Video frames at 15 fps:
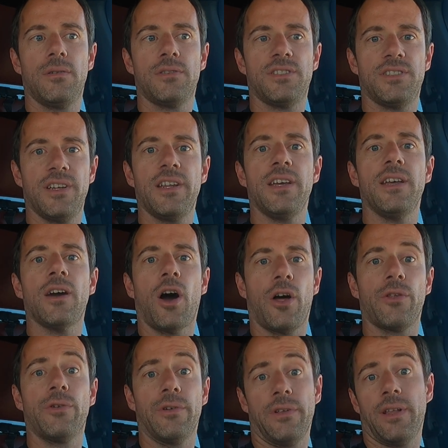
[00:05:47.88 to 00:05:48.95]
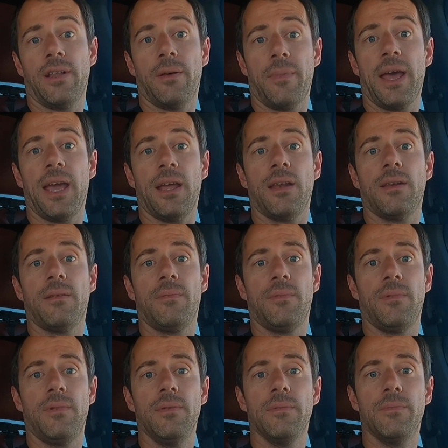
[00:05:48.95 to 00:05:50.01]
city other than the main,
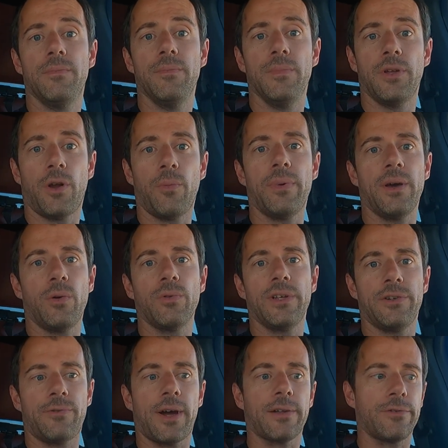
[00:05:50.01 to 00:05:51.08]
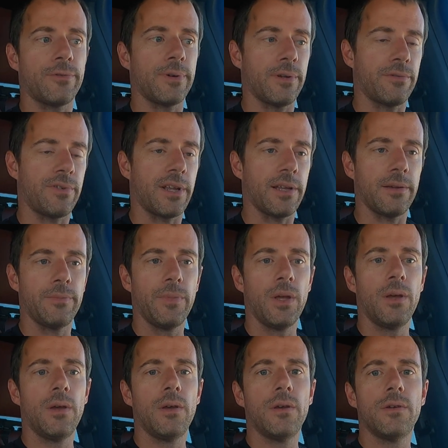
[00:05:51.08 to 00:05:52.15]
be only tractor trailer friendly.
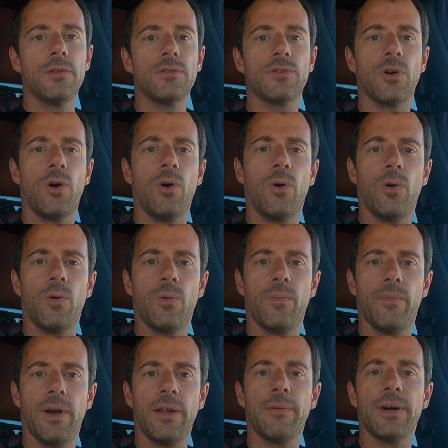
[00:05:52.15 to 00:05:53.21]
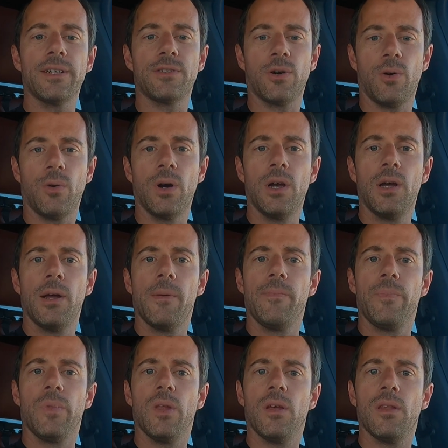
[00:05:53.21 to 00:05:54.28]
So anyway, so
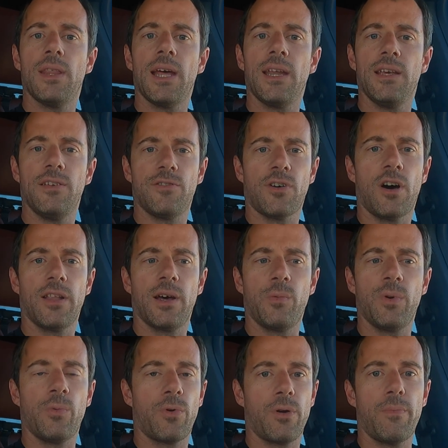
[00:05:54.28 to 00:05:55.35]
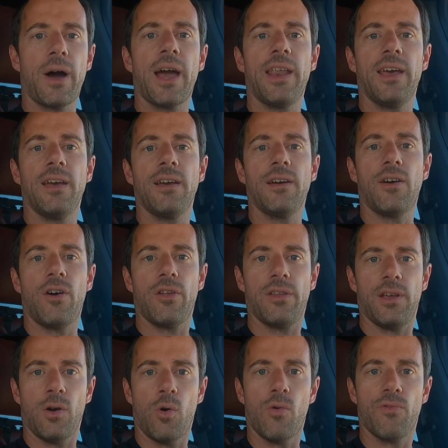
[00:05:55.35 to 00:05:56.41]
then he saw that we weren't biting on
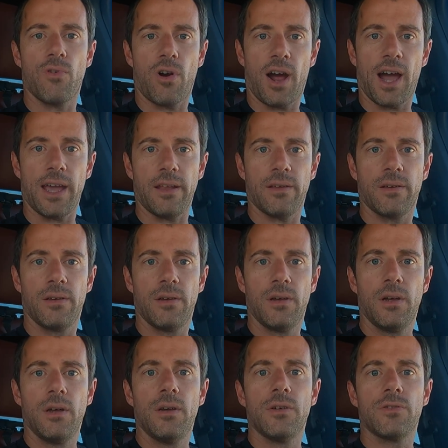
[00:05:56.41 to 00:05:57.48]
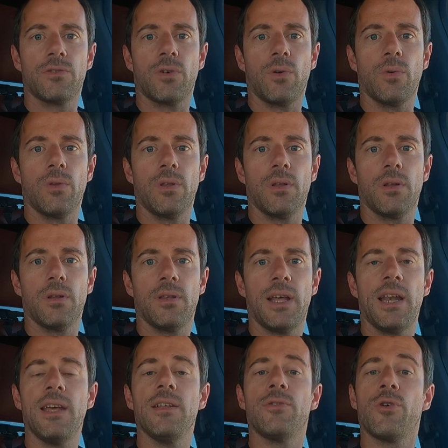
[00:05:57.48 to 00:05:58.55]
the over height. So
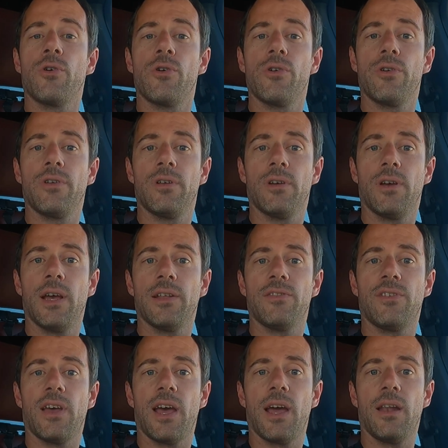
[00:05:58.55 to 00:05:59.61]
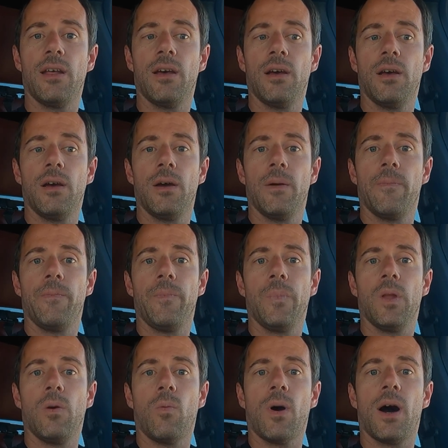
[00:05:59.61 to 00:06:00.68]
then he turned and said,
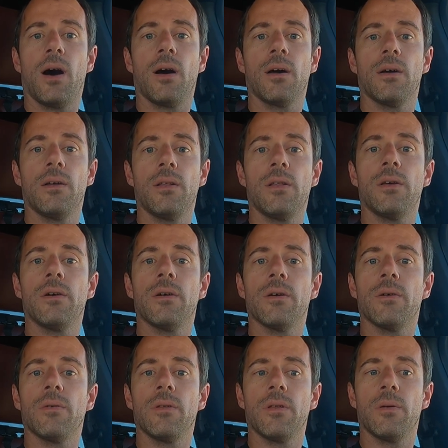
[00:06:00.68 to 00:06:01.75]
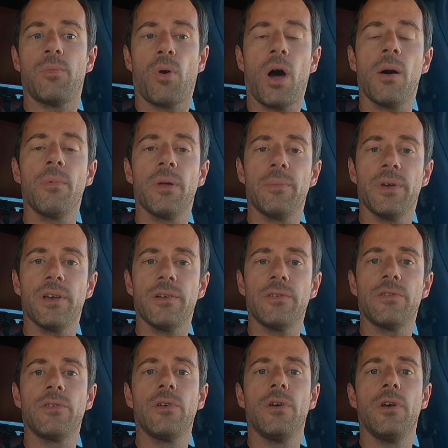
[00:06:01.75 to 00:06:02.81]
well, the problem
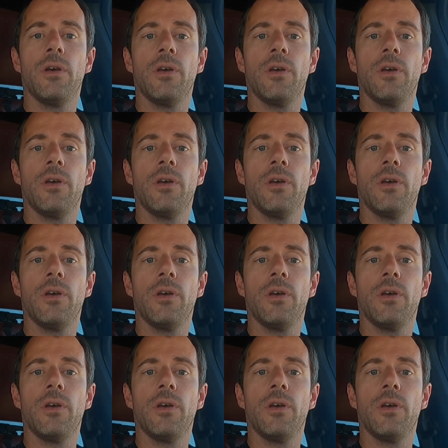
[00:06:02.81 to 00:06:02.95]
is